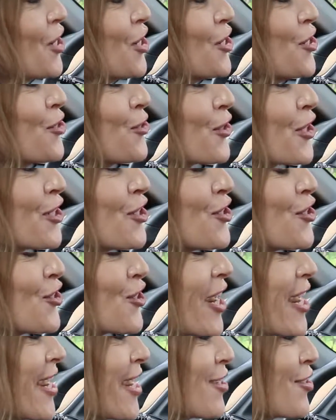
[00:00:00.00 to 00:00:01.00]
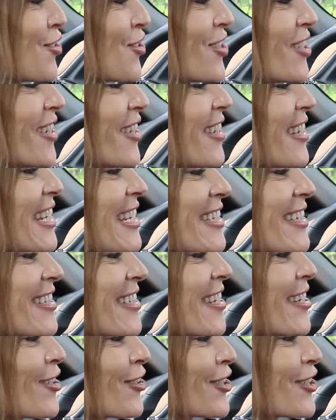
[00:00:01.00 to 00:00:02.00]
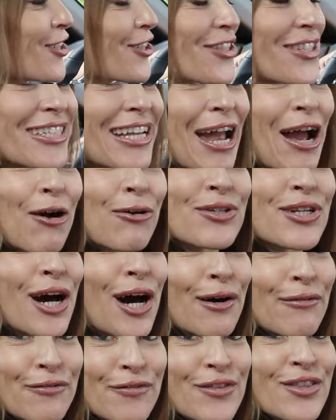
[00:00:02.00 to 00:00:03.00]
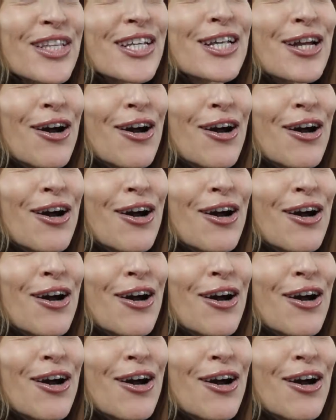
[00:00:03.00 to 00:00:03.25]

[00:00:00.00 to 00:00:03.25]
you can change the interior sound of the